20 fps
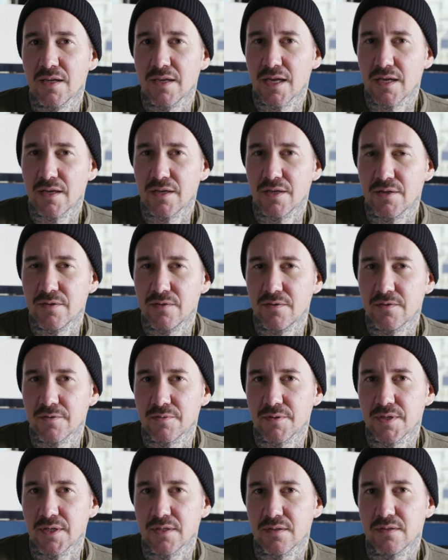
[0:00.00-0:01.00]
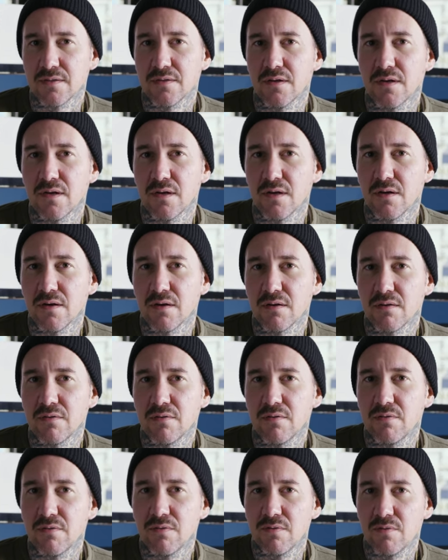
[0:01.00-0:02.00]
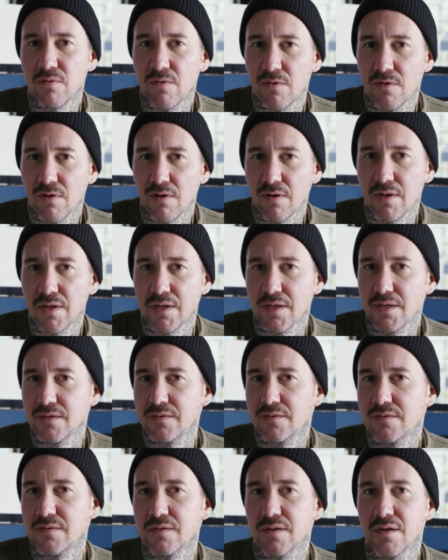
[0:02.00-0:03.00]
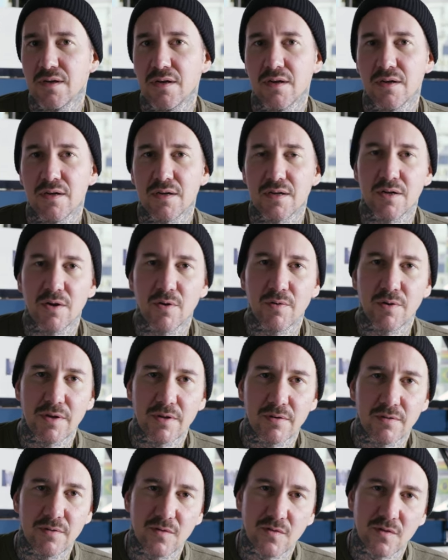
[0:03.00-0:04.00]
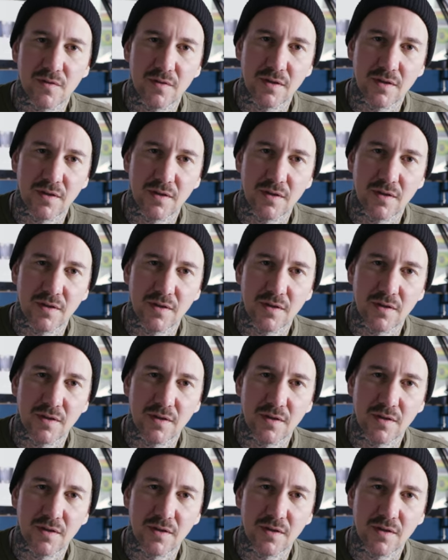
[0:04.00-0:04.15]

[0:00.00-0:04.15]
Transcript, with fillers: get into it uh, Google it, uh, go in,